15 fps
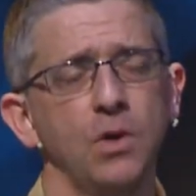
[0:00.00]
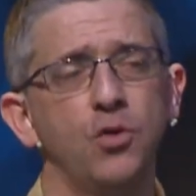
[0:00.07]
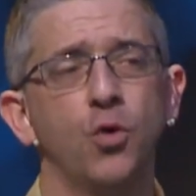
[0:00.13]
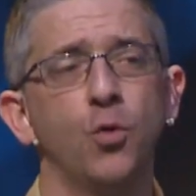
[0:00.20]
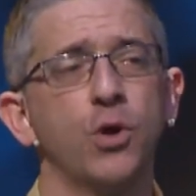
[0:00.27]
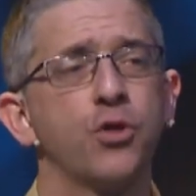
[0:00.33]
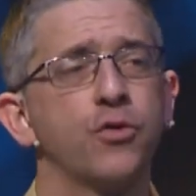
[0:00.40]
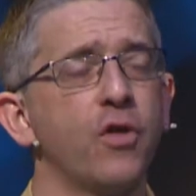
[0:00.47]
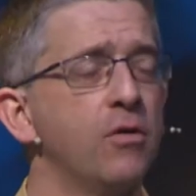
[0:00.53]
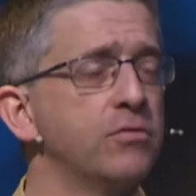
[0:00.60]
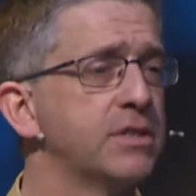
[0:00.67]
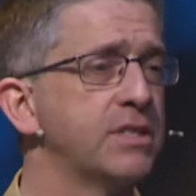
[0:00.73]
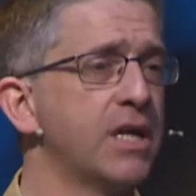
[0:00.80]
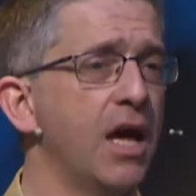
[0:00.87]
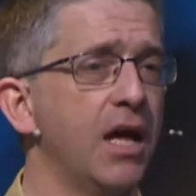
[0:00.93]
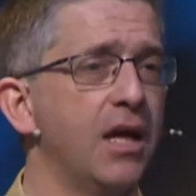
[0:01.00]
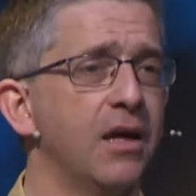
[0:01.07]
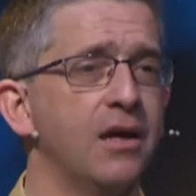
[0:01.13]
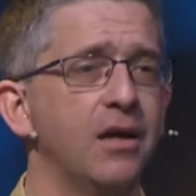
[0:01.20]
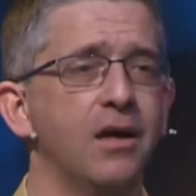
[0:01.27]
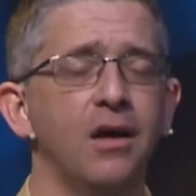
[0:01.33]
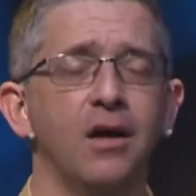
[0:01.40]
To which they'll say,
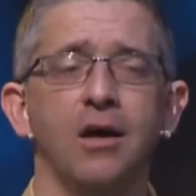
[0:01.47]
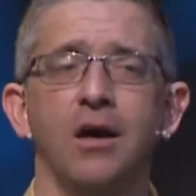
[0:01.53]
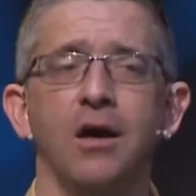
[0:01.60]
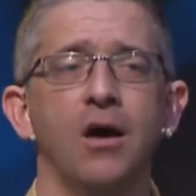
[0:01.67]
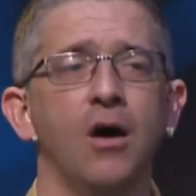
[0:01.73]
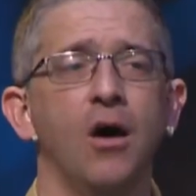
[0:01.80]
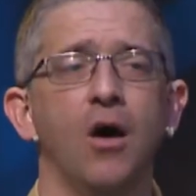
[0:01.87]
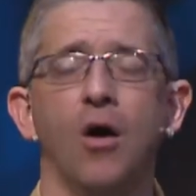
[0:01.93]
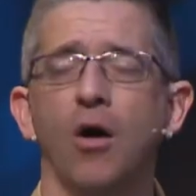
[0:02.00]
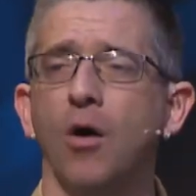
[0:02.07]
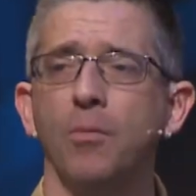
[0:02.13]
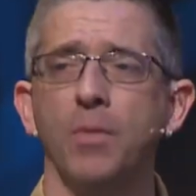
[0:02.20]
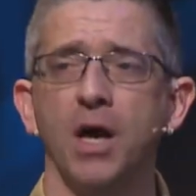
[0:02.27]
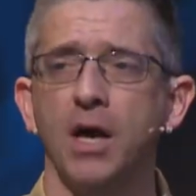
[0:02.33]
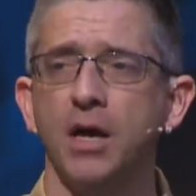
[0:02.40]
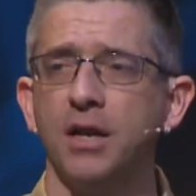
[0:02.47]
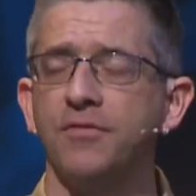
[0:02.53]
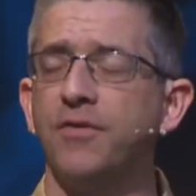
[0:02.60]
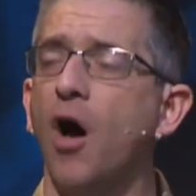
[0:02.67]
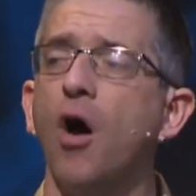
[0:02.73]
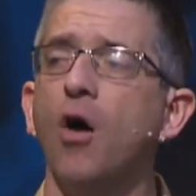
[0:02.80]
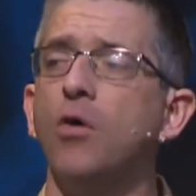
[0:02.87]
Oh man,
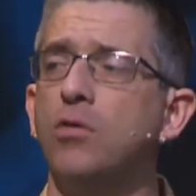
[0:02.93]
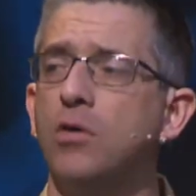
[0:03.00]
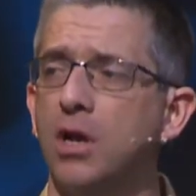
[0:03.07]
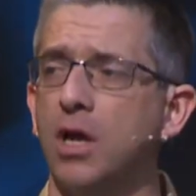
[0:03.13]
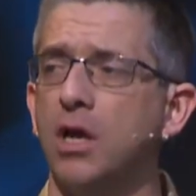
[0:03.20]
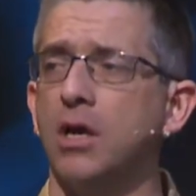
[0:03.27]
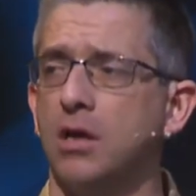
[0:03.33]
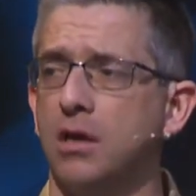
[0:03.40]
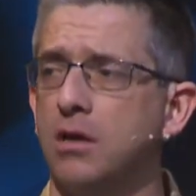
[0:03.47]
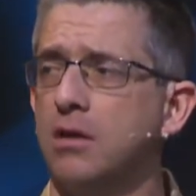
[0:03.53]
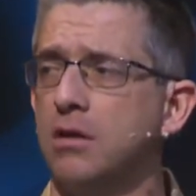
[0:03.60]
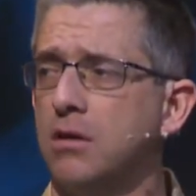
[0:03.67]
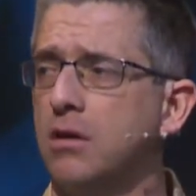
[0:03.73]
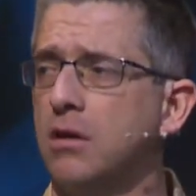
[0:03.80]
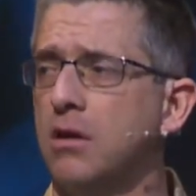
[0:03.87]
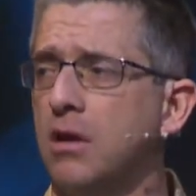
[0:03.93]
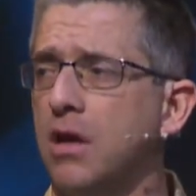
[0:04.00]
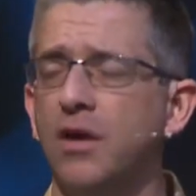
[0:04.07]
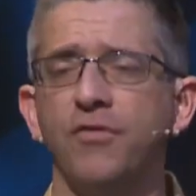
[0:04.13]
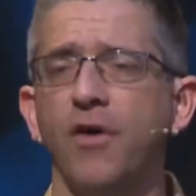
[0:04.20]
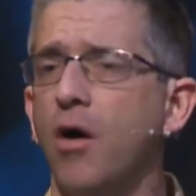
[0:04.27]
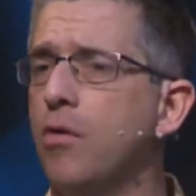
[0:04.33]
if only,
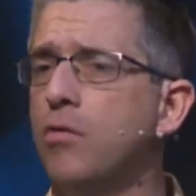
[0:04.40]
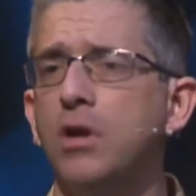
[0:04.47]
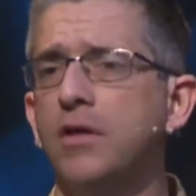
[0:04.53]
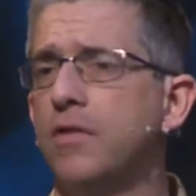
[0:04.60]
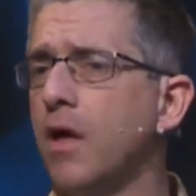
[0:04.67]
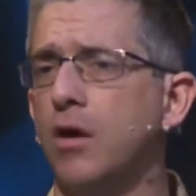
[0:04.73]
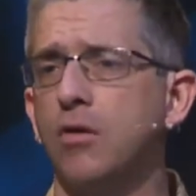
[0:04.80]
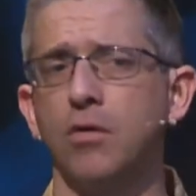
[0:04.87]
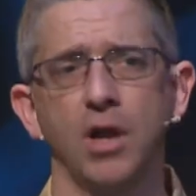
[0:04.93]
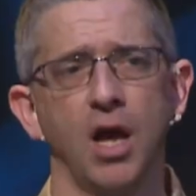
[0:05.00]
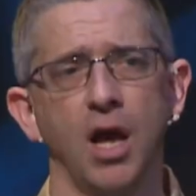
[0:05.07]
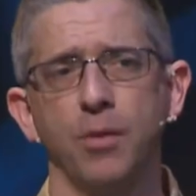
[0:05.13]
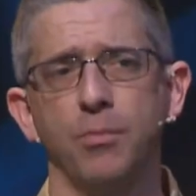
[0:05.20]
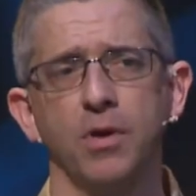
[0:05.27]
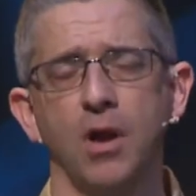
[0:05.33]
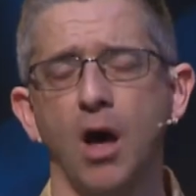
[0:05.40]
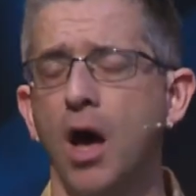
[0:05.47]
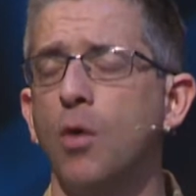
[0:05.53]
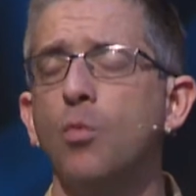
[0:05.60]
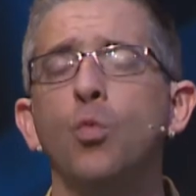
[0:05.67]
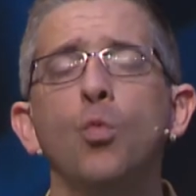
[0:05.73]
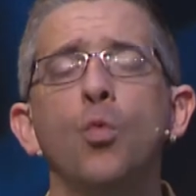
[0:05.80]
if only that could happen.
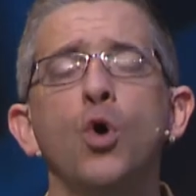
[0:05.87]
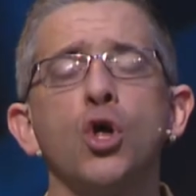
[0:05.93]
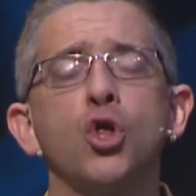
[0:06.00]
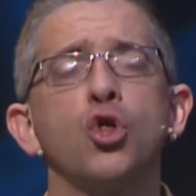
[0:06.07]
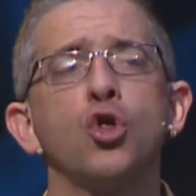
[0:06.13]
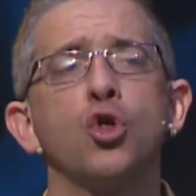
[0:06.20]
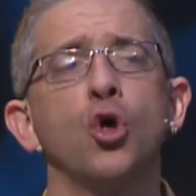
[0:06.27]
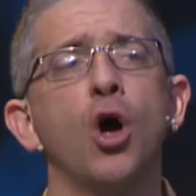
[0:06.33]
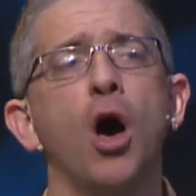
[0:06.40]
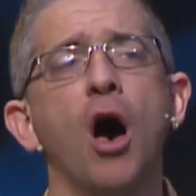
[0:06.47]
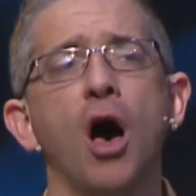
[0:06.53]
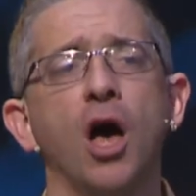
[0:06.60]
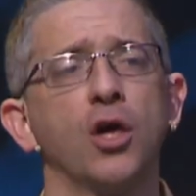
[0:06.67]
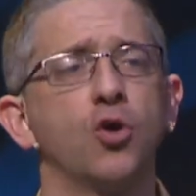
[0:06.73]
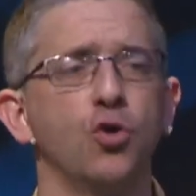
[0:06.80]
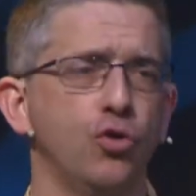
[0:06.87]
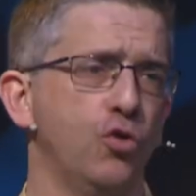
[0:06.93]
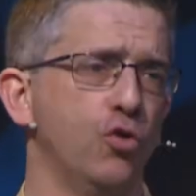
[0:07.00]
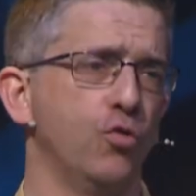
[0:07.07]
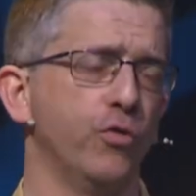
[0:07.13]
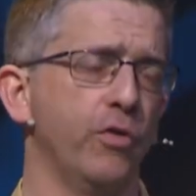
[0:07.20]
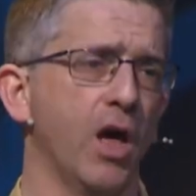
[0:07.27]
I wish I could
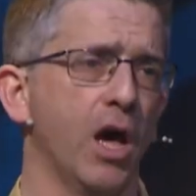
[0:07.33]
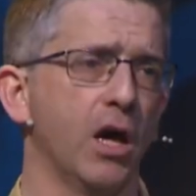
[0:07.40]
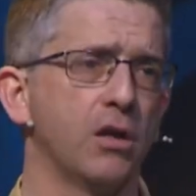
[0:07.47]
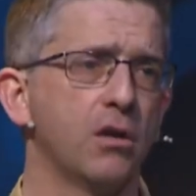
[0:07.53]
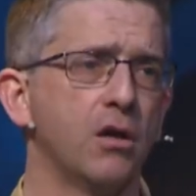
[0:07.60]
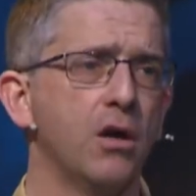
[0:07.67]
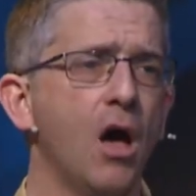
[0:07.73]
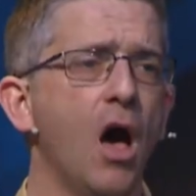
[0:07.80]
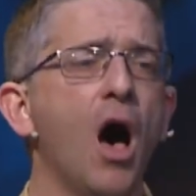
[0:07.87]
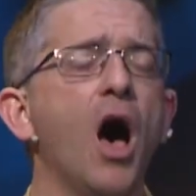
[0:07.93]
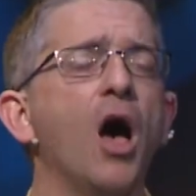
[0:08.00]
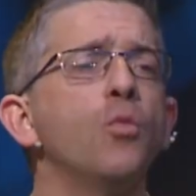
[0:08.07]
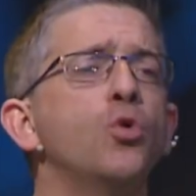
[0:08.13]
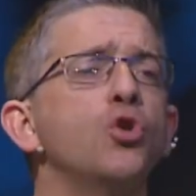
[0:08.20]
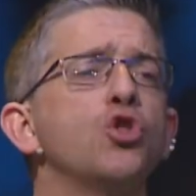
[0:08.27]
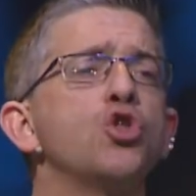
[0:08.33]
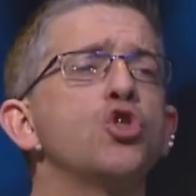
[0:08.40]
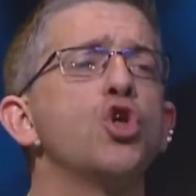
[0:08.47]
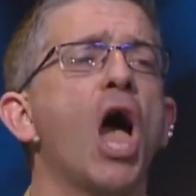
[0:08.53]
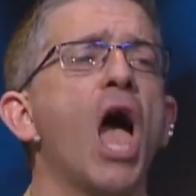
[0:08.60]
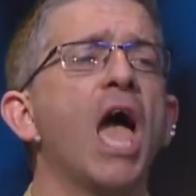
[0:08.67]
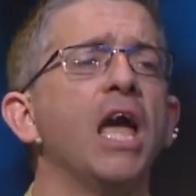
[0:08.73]
do that. I would
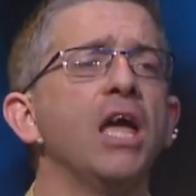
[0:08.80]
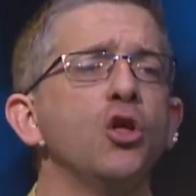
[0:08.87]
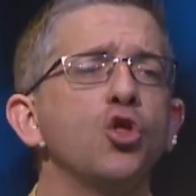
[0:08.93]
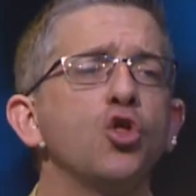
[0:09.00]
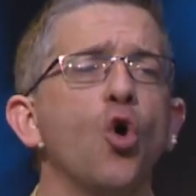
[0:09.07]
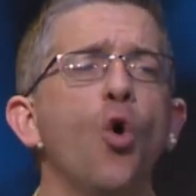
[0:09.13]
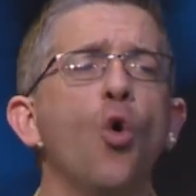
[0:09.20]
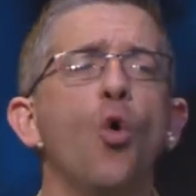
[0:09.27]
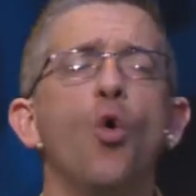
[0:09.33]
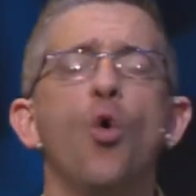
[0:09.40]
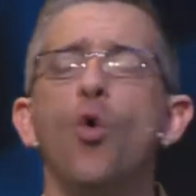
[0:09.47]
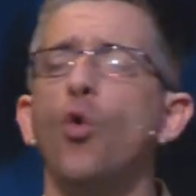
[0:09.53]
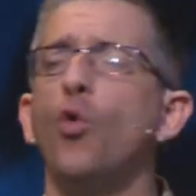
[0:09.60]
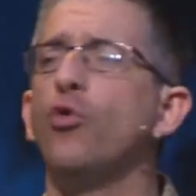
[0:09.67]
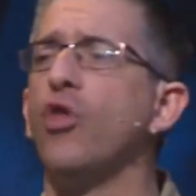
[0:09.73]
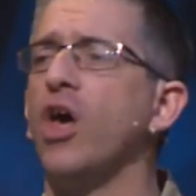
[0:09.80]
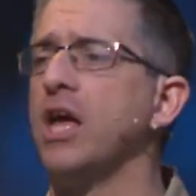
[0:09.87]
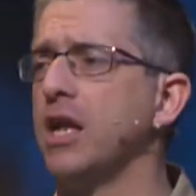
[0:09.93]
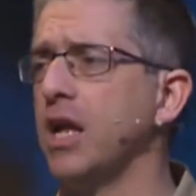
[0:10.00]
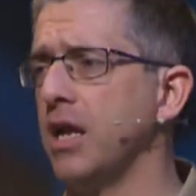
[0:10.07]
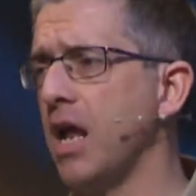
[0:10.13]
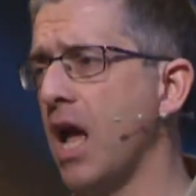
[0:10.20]
change all
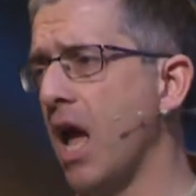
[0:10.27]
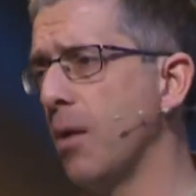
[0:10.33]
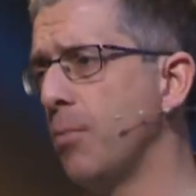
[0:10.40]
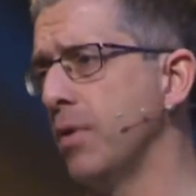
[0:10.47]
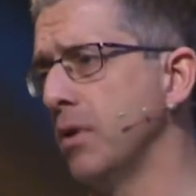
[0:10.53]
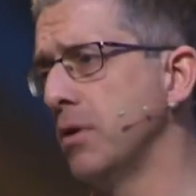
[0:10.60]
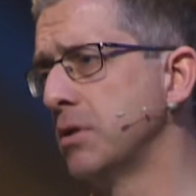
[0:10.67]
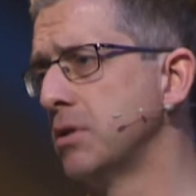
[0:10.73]
that had happened.